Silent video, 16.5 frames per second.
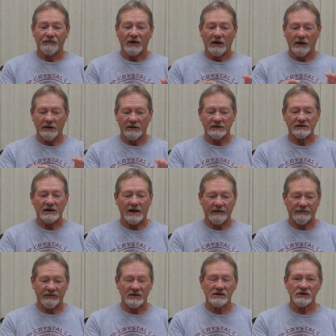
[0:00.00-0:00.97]
It has
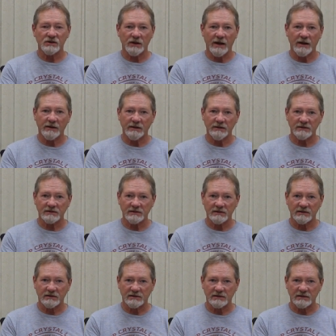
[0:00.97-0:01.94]
had this landing
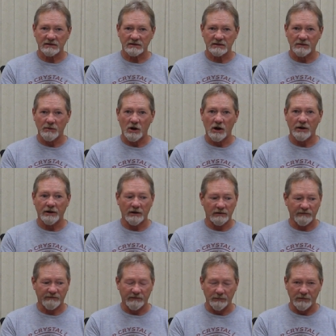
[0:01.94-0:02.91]
skid system on it
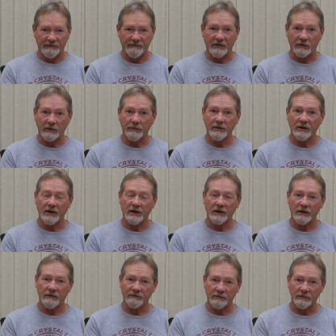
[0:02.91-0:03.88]
from the very
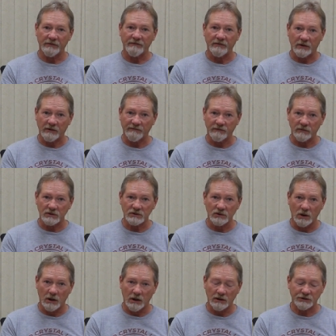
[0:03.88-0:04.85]
beginning, from the very first
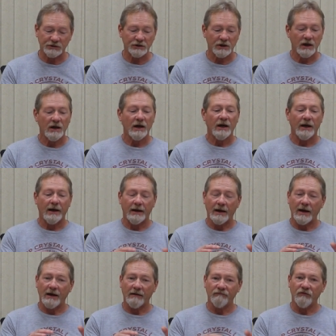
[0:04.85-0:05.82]
launch, and I
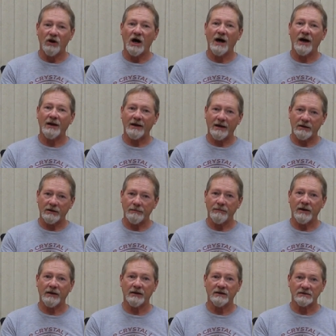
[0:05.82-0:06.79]
have not had to
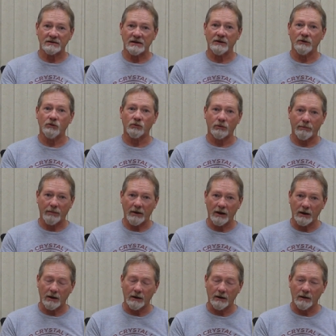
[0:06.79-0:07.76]
make a single
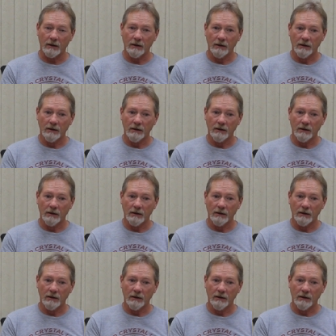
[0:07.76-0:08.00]
repair